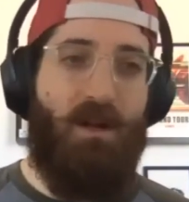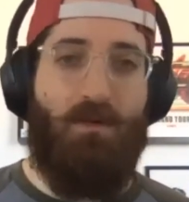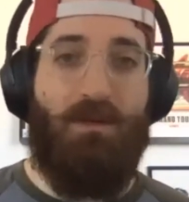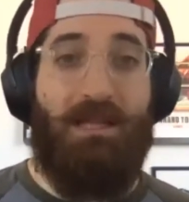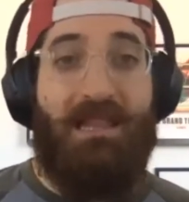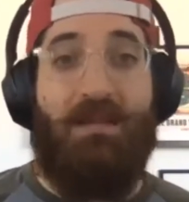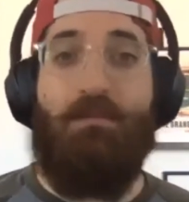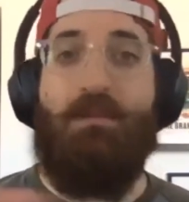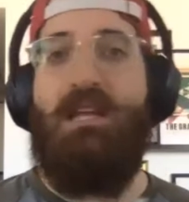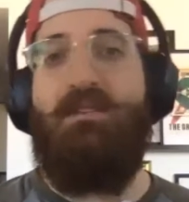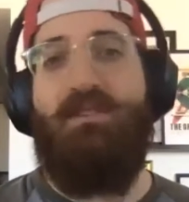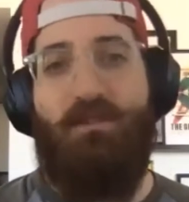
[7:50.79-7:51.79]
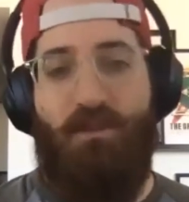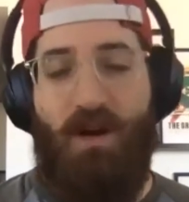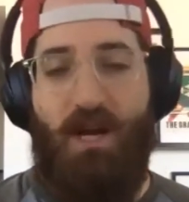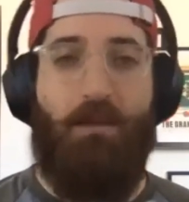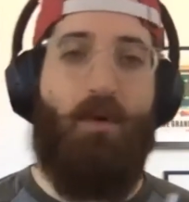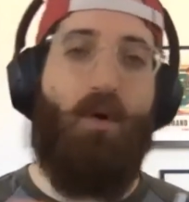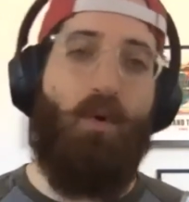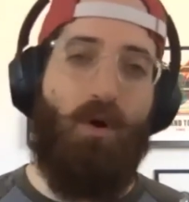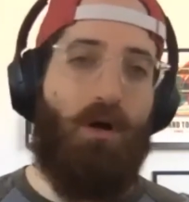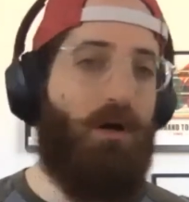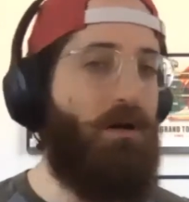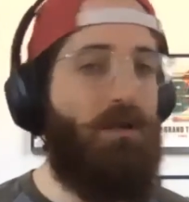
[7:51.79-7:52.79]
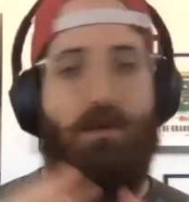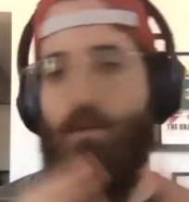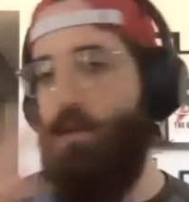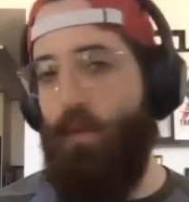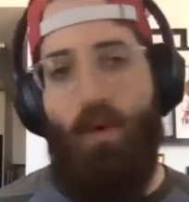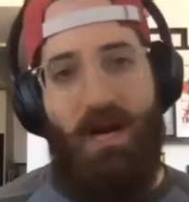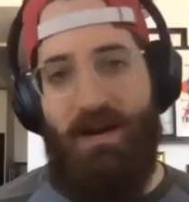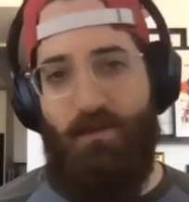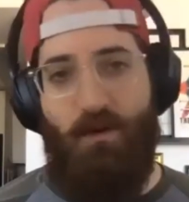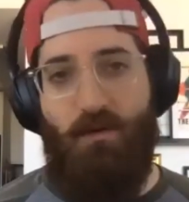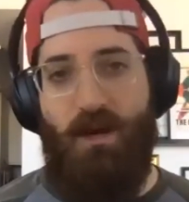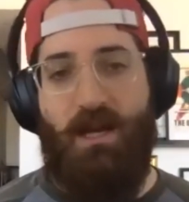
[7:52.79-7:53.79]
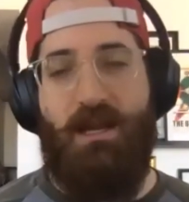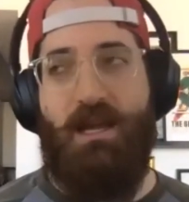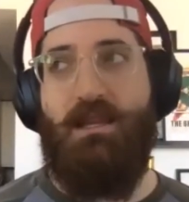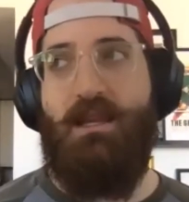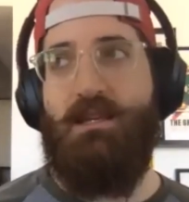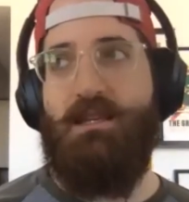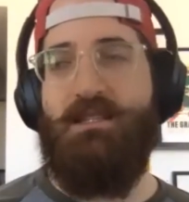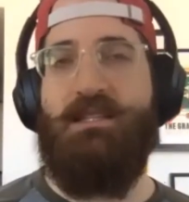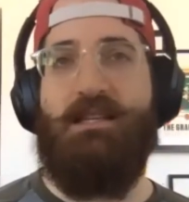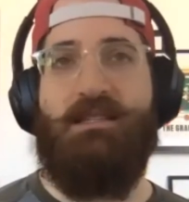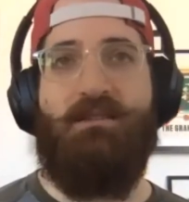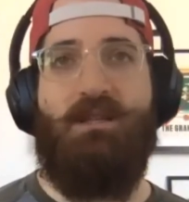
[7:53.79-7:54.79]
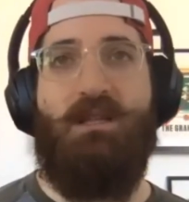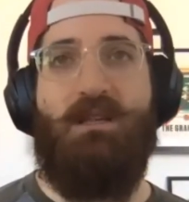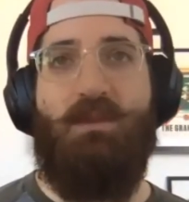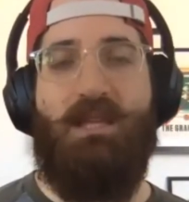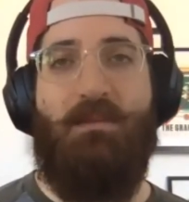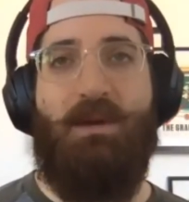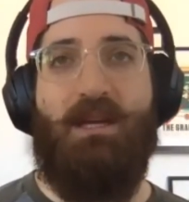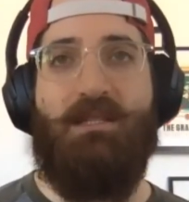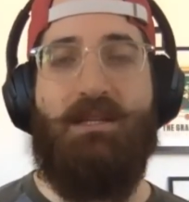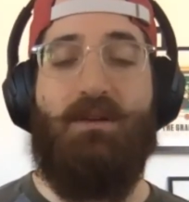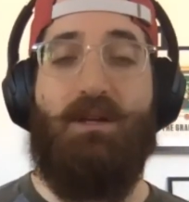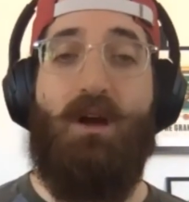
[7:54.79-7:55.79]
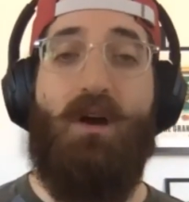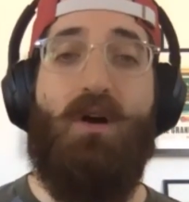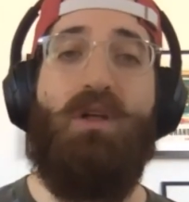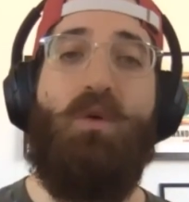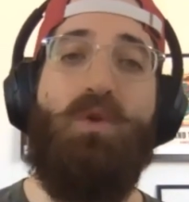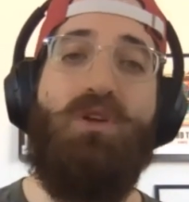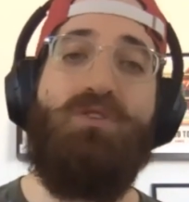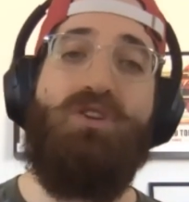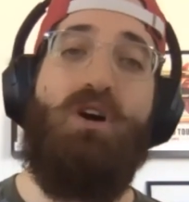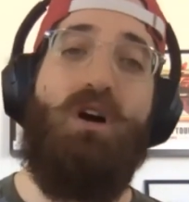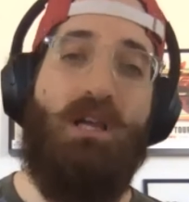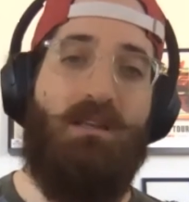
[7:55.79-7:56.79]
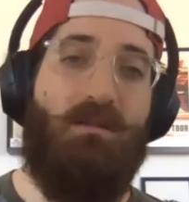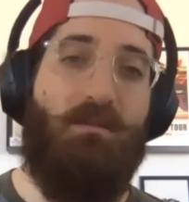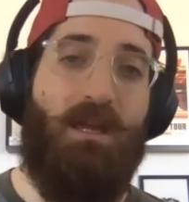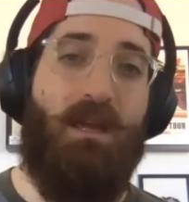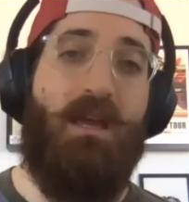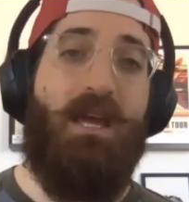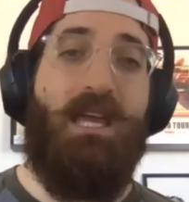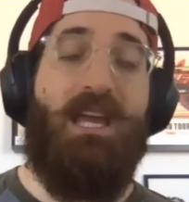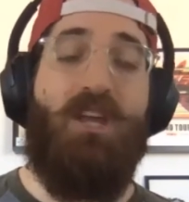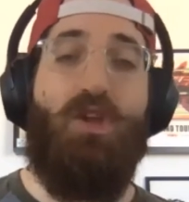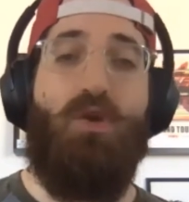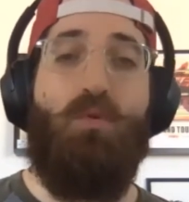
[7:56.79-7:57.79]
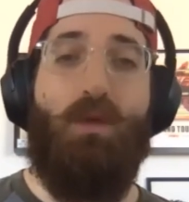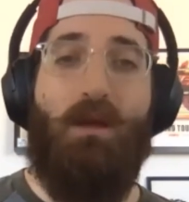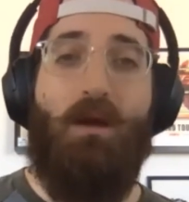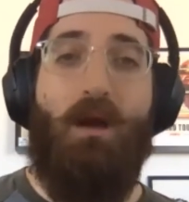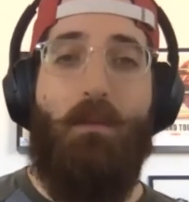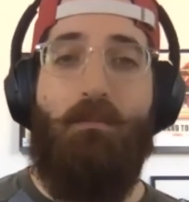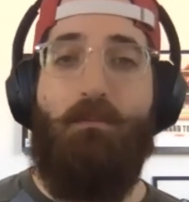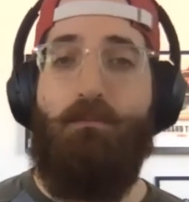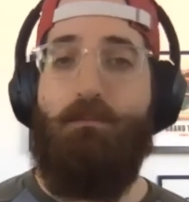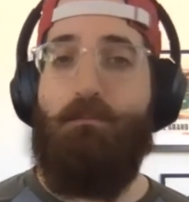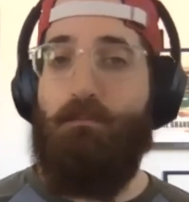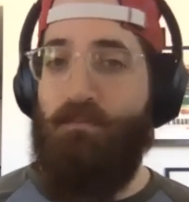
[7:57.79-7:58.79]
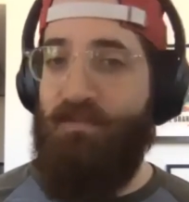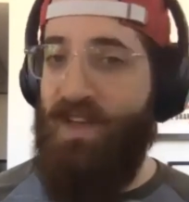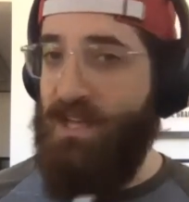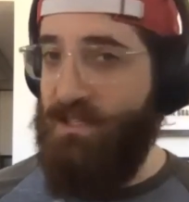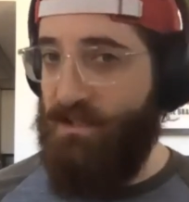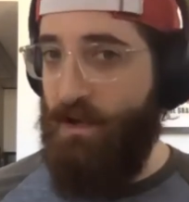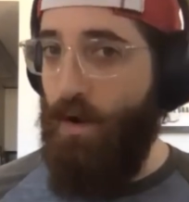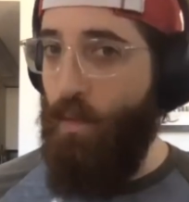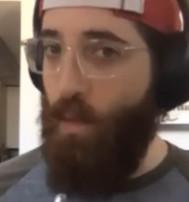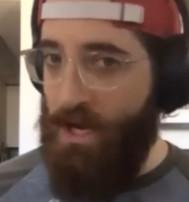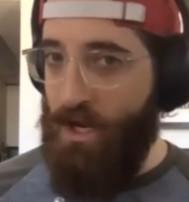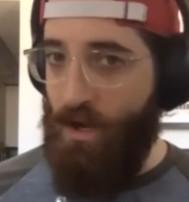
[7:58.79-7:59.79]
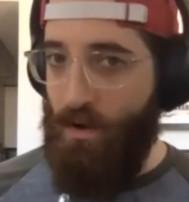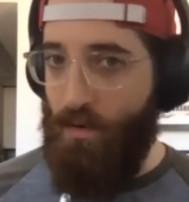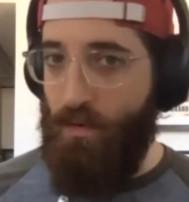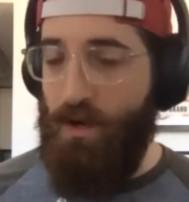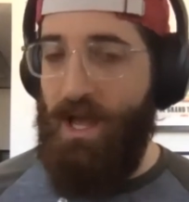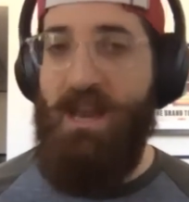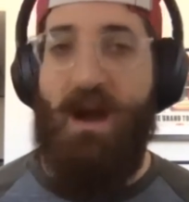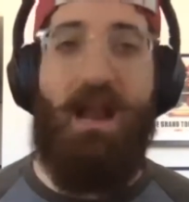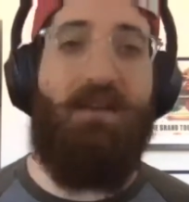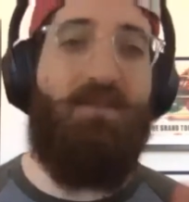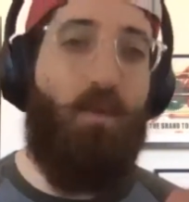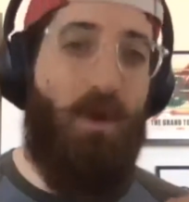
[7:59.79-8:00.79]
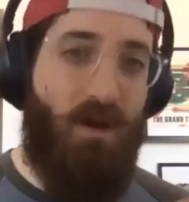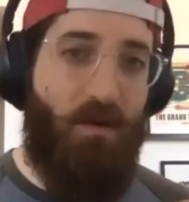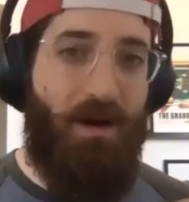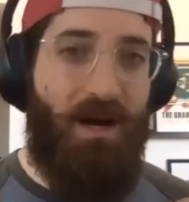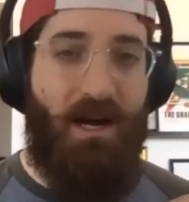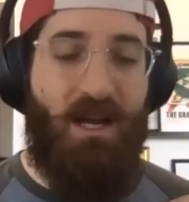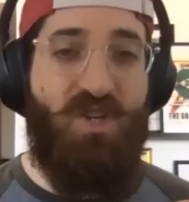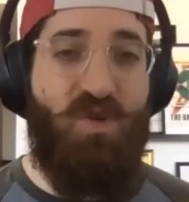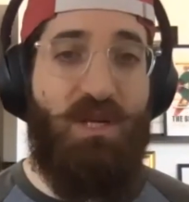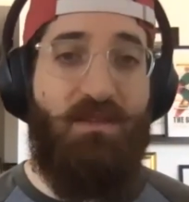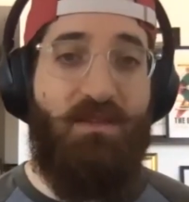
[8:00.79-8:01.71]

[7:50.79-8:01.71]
let them leave the frame or whatever, right? And it doesn't necessarily need to be that big a deal. Like, oh, like when you're talking to me, can you like face a window and not have the window behind you, even